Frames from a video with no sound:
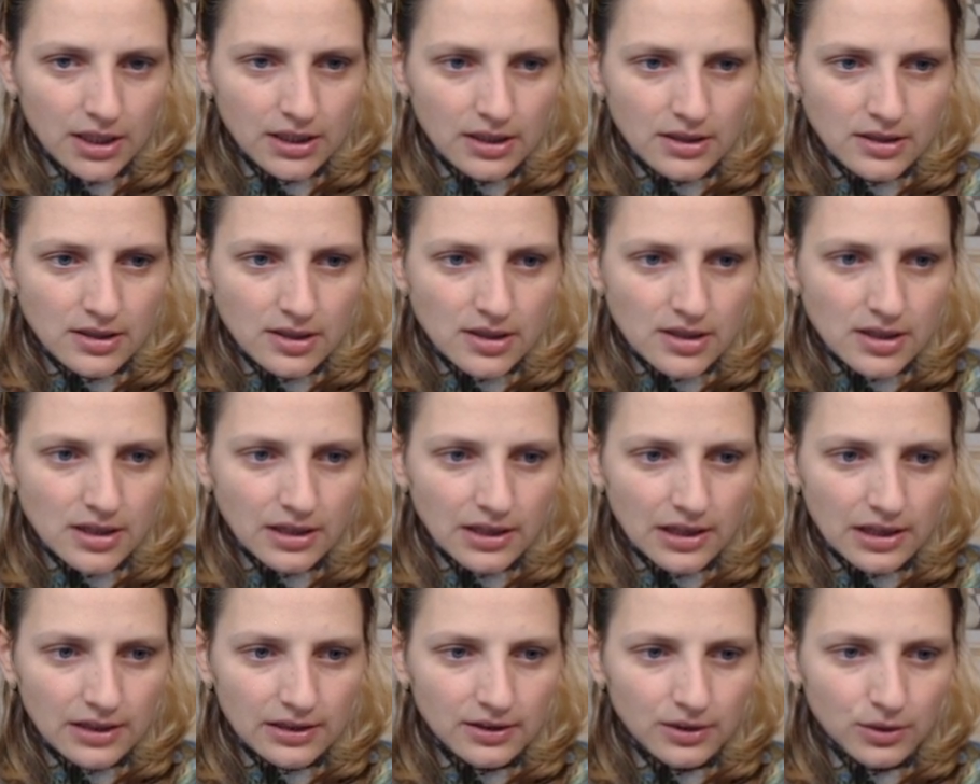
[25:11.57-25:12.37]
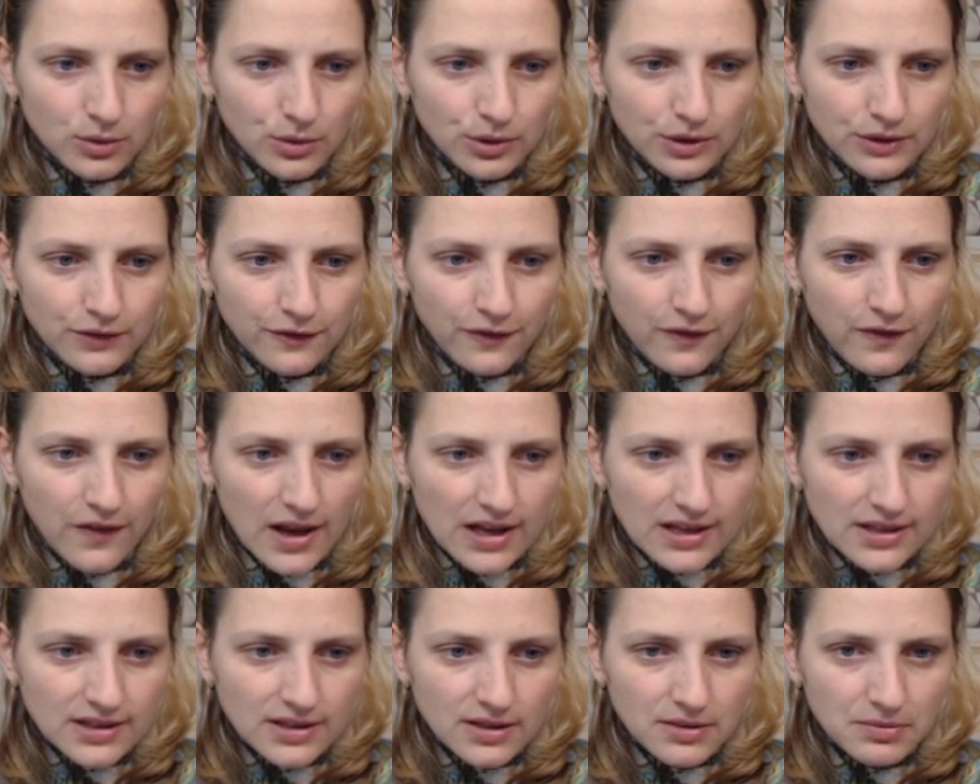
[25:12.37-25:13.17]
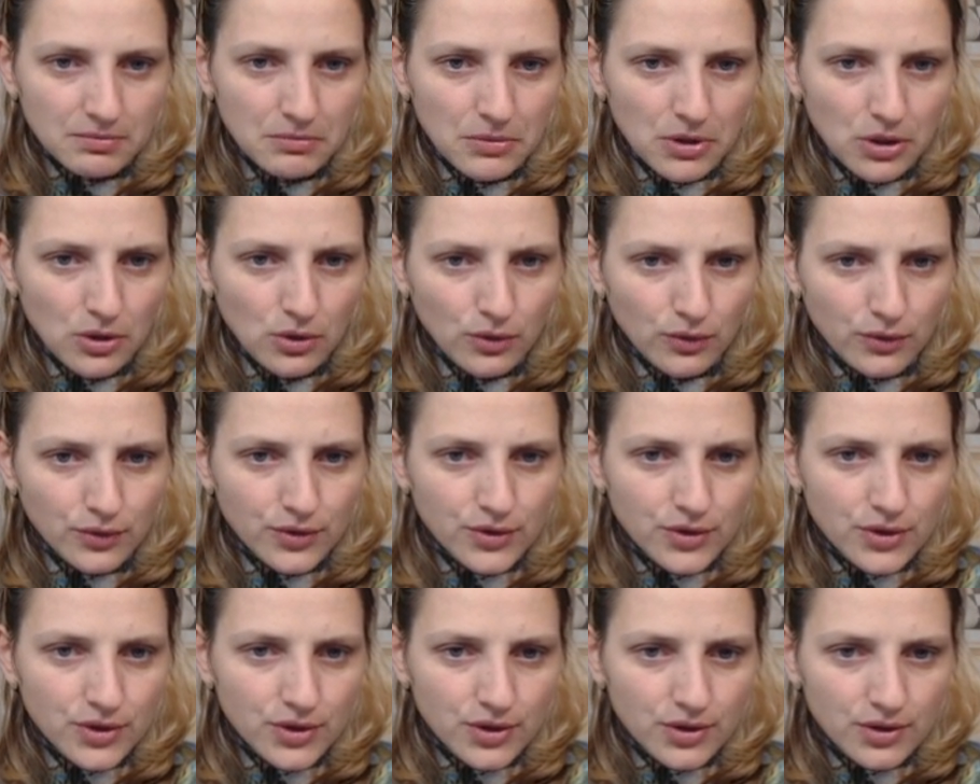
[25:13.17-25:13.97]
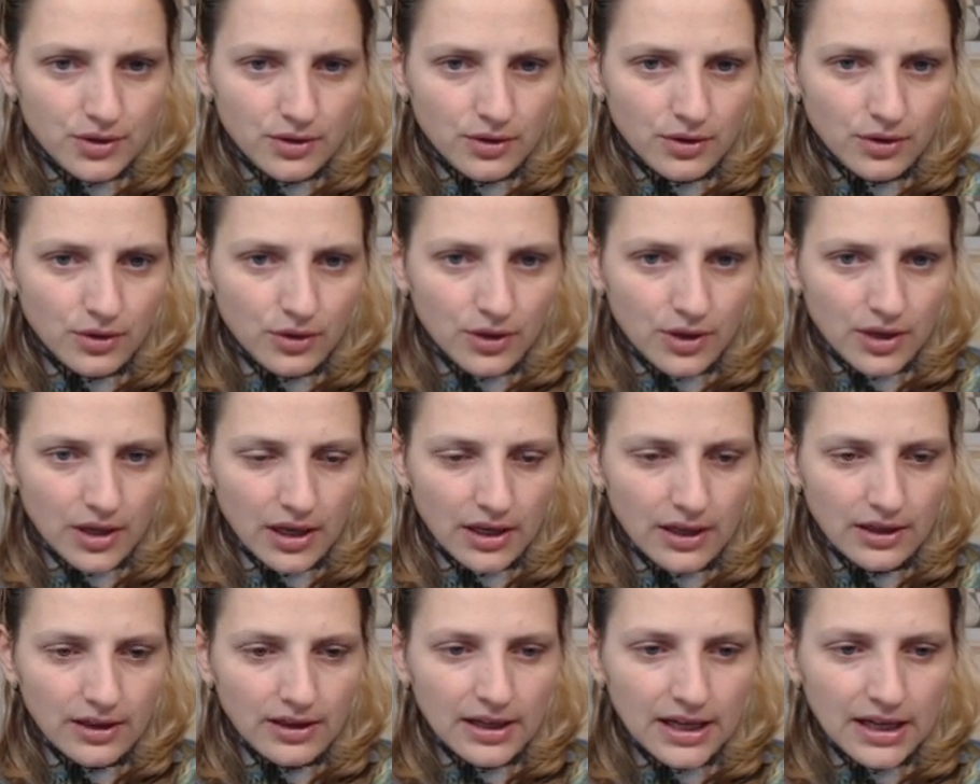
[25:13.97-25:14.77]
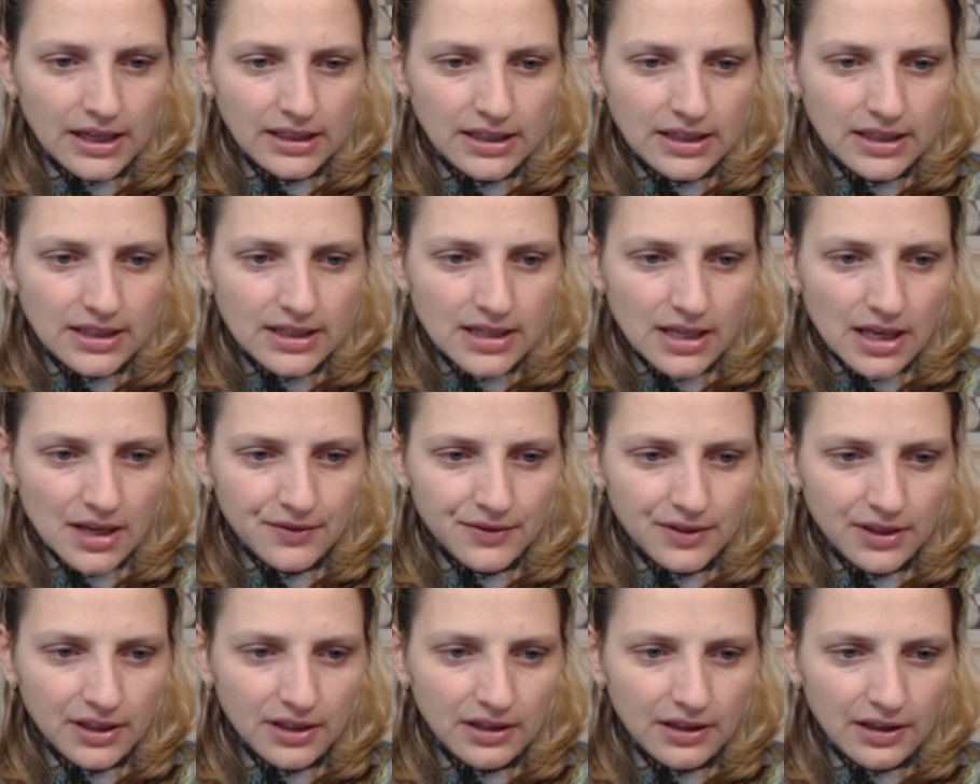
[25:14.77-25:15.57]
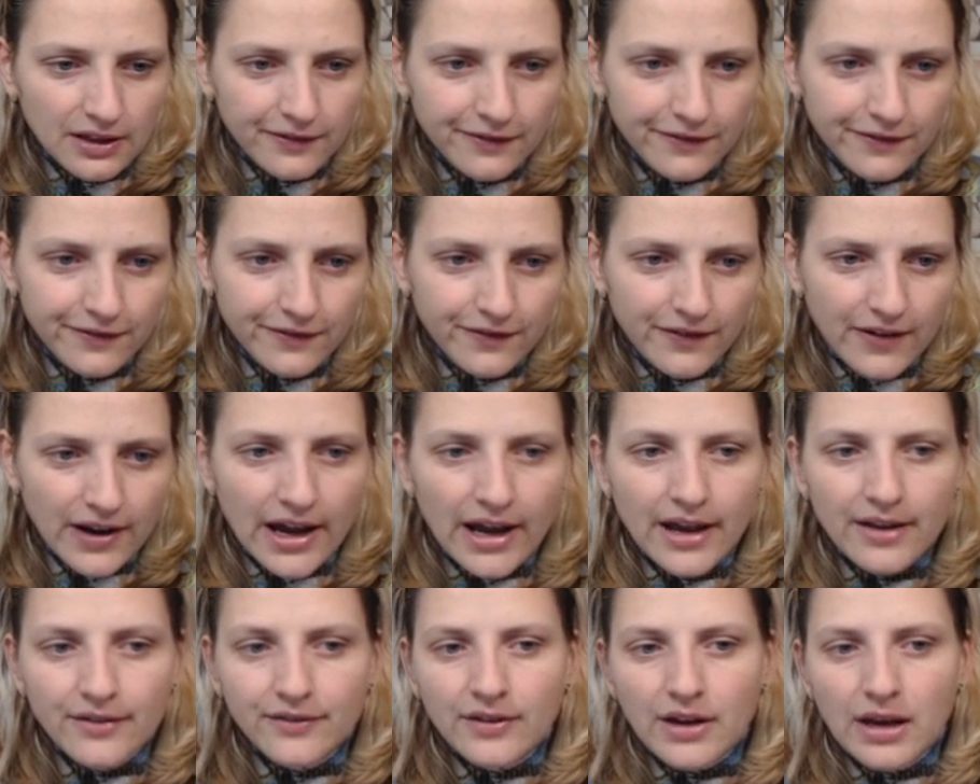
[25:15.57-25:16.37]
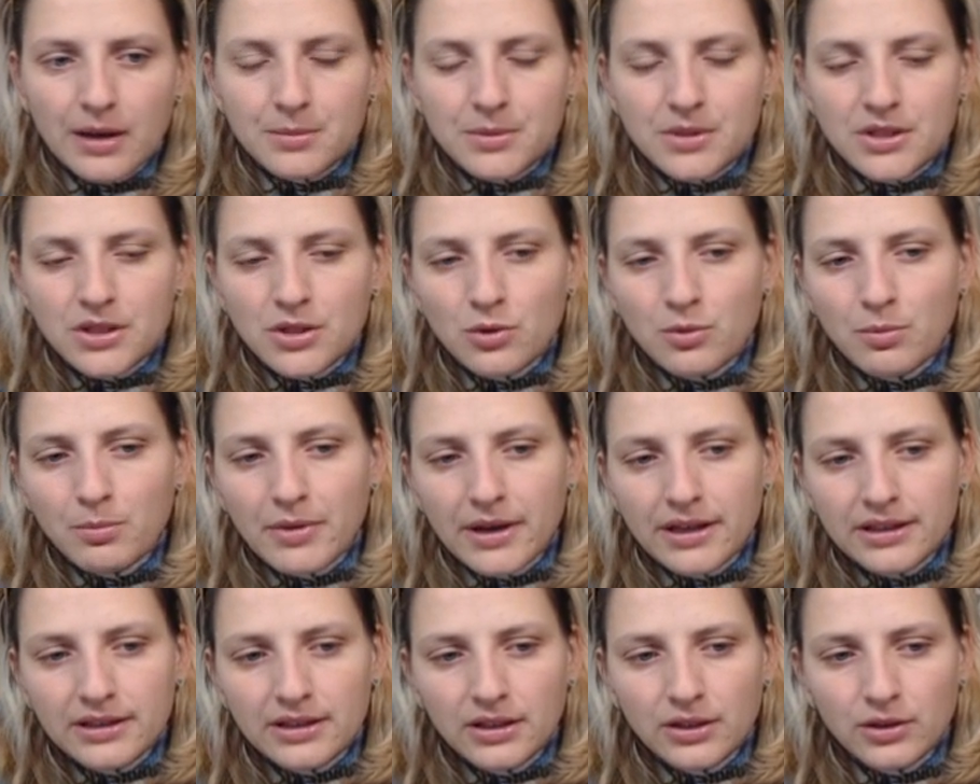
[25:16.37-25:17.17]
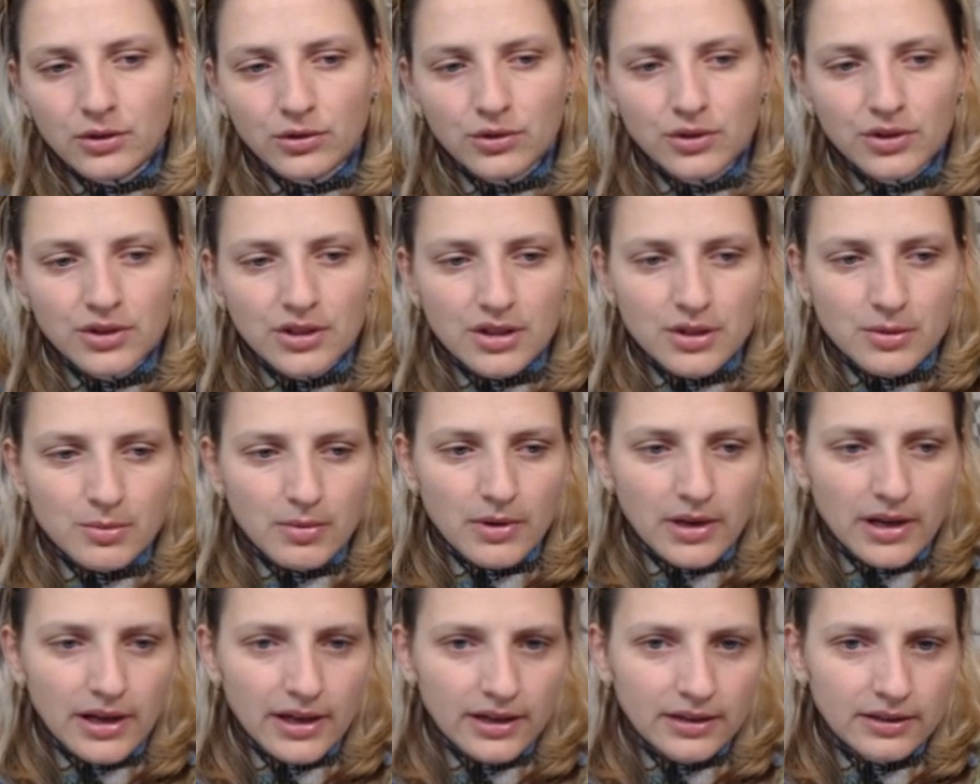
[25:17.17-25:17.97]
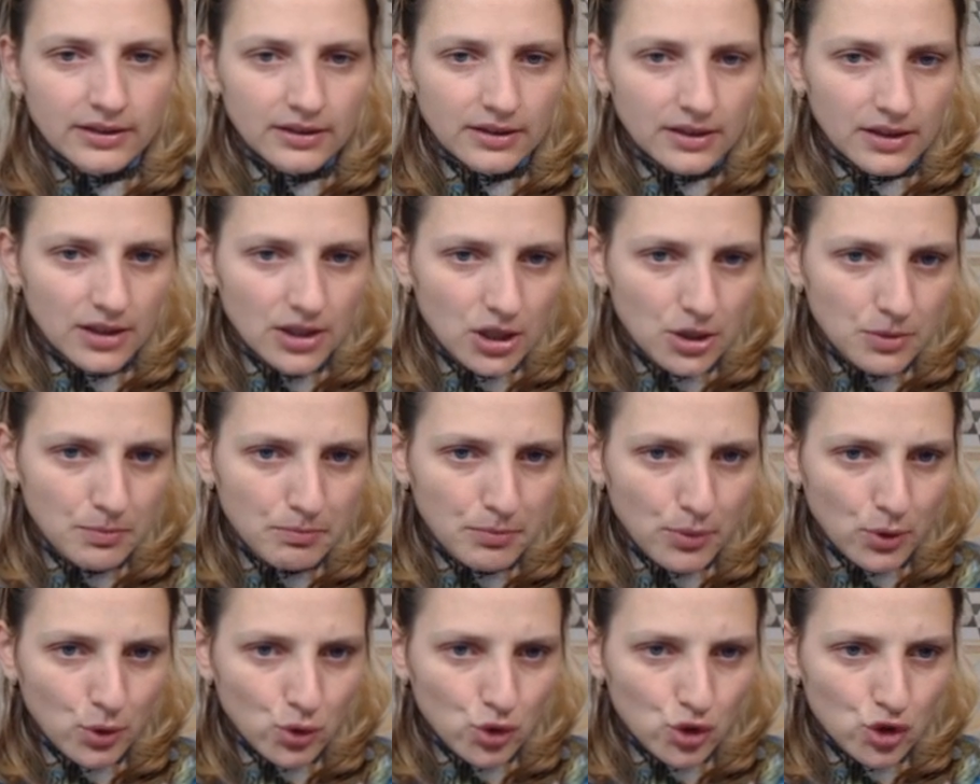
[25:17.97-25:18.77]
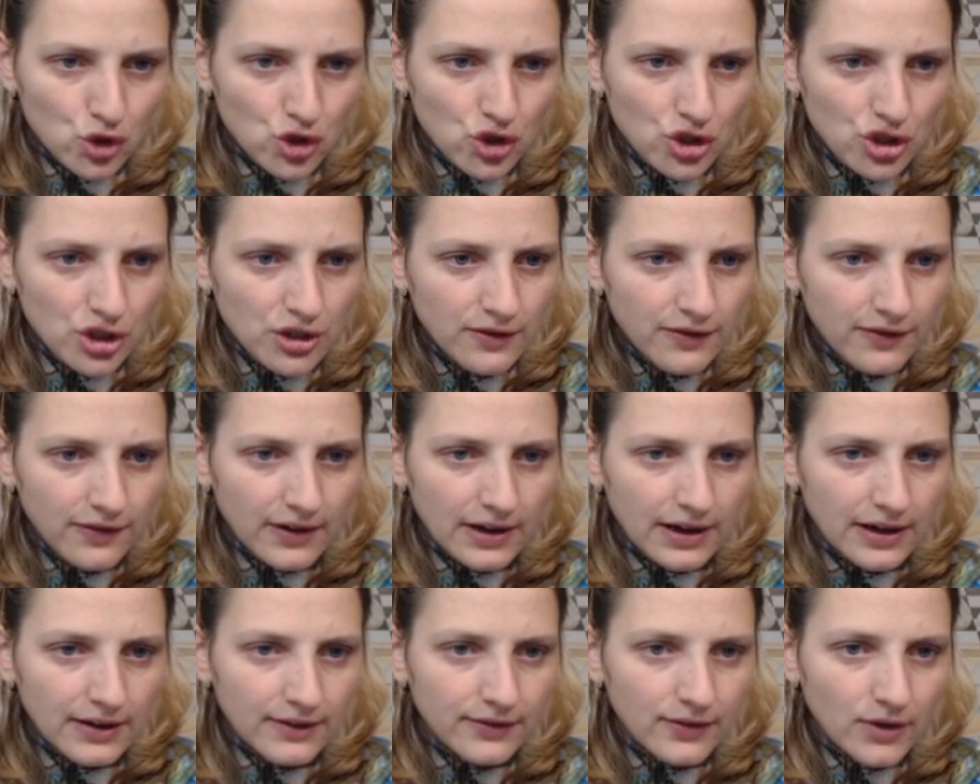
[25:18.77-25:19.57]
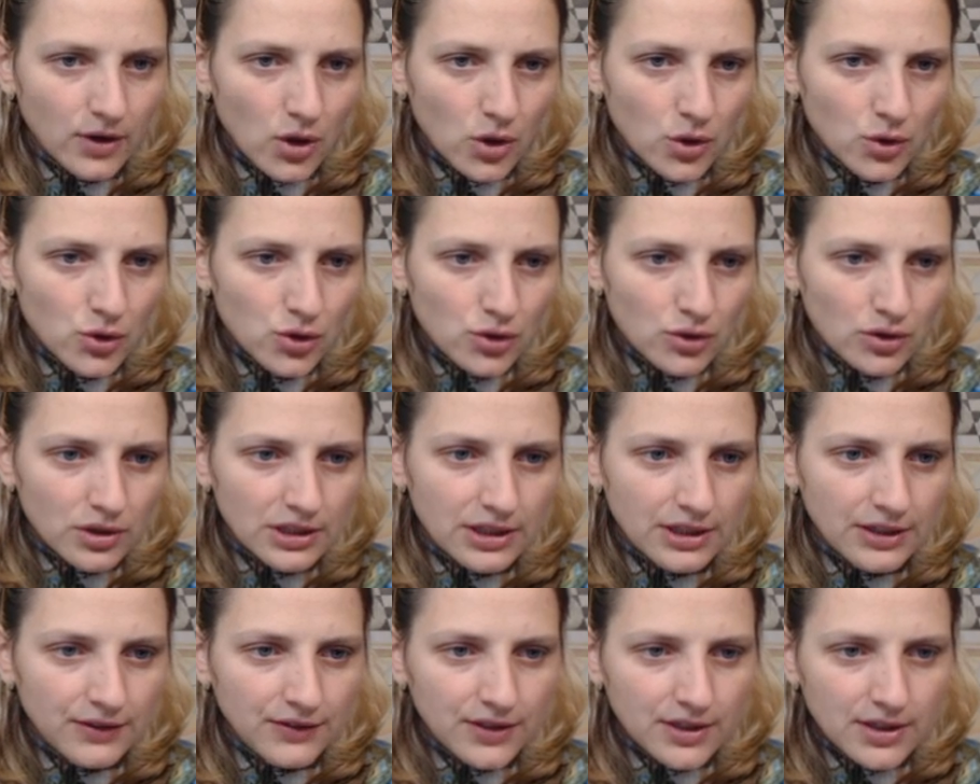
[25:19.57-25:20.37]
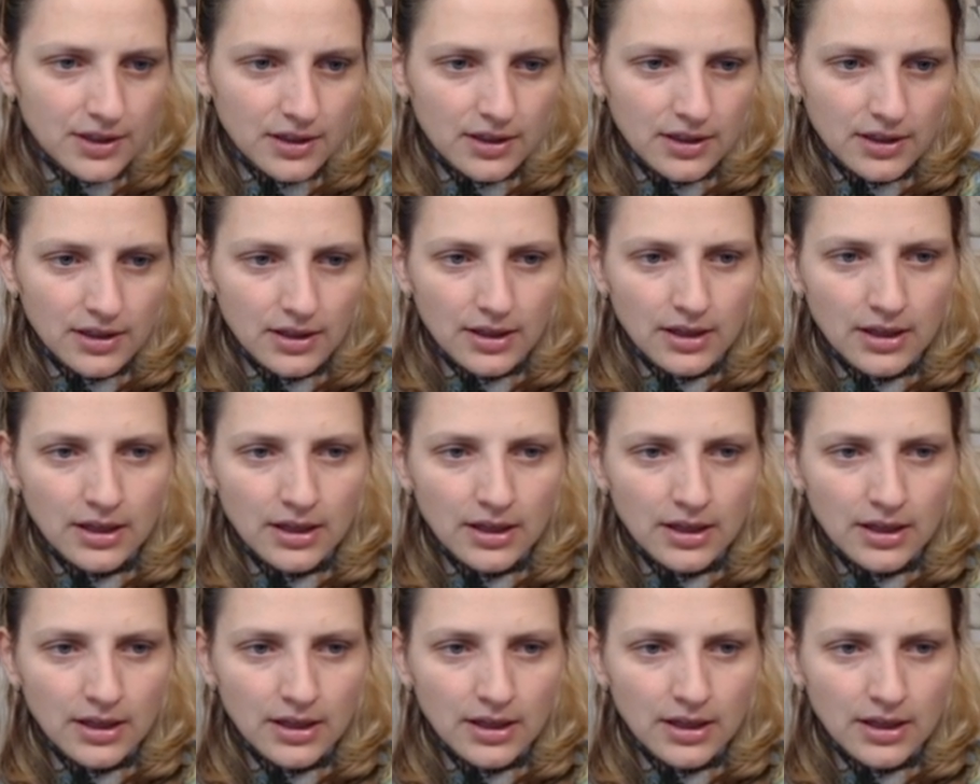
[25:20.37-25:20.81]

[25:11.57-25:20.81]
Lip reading: This is connected with fast moves. Okay, knight e7 and f5. I'm still betting on this plan. He pushed g5. Also activity.